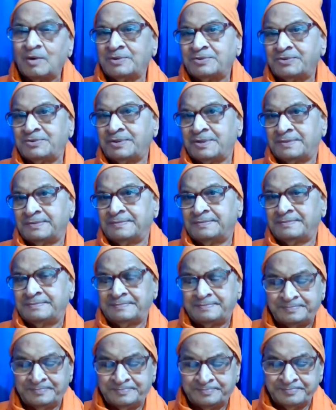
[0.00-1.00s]
Question.
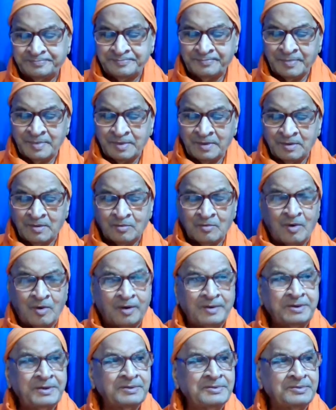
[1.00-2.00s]

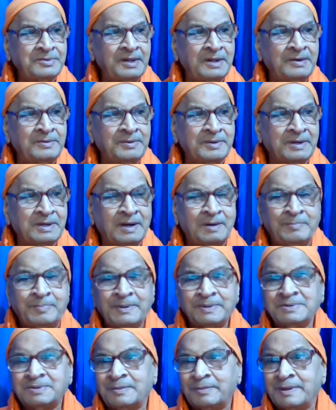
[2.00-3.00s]
What is
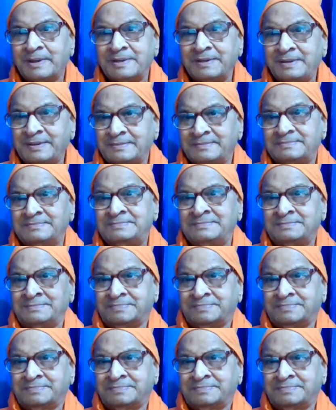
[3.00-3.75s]
Nirvikalpa Samadhi?